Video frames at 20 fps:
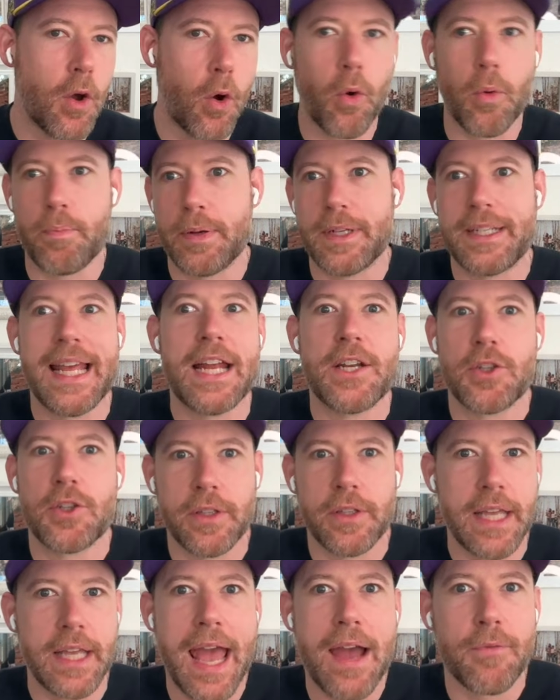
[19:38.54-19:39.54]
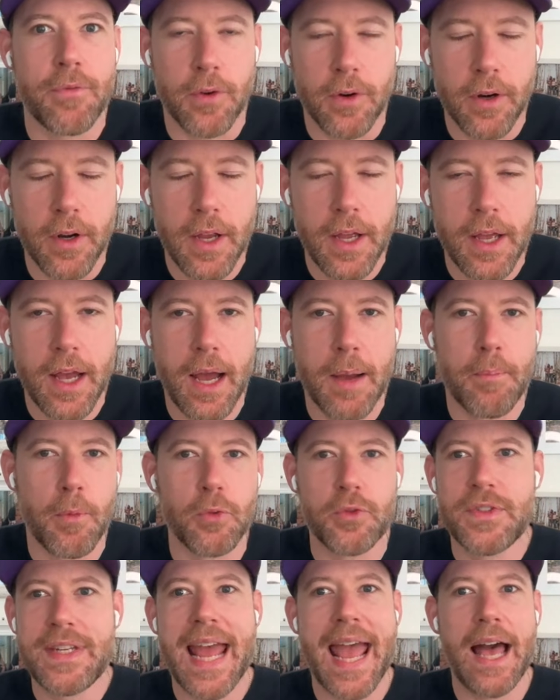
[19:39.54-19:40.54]
or potentially ever
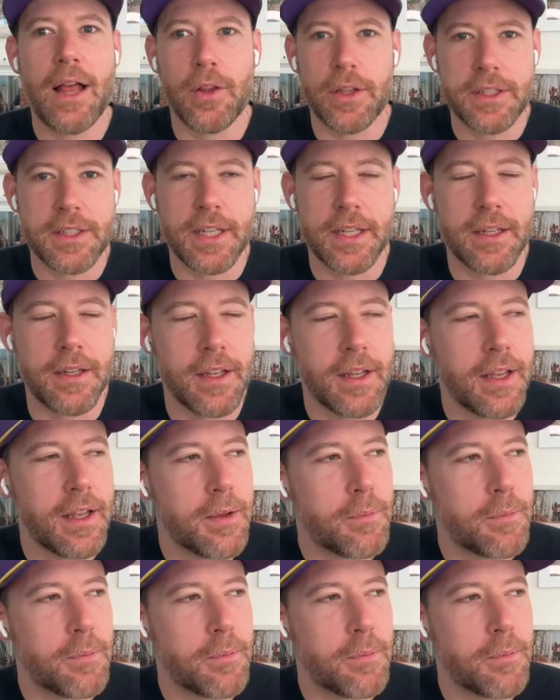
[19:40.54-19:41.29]
most talented